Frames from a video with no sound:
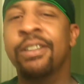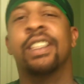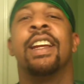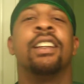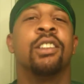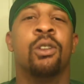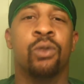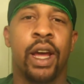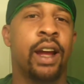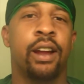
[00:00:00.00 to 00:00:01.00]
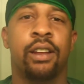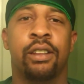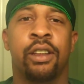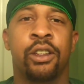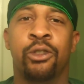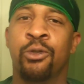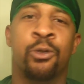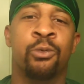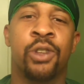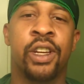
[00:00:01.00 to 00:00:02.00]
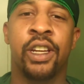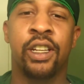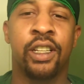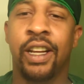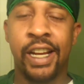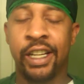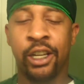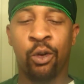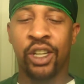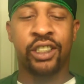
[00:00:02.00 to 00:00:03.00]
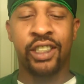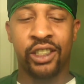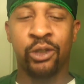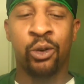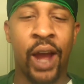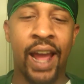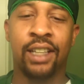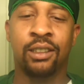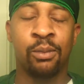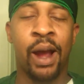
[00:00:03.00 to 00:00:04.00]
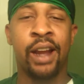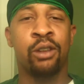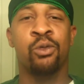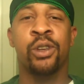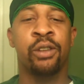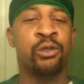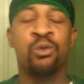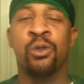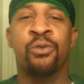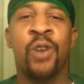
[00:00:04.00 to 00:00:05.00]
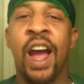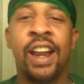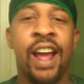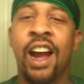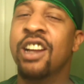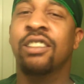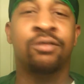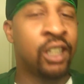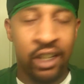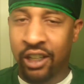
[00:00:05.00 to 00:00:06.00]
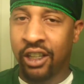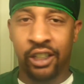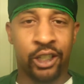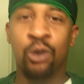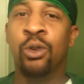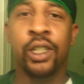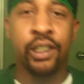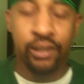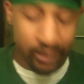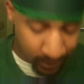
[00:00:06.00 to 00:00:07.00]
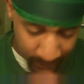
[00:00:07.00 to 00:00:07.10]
Everything's online. You know what I'm saying? Any question that you gonna ask somebody or whatever you want to find out, Google it.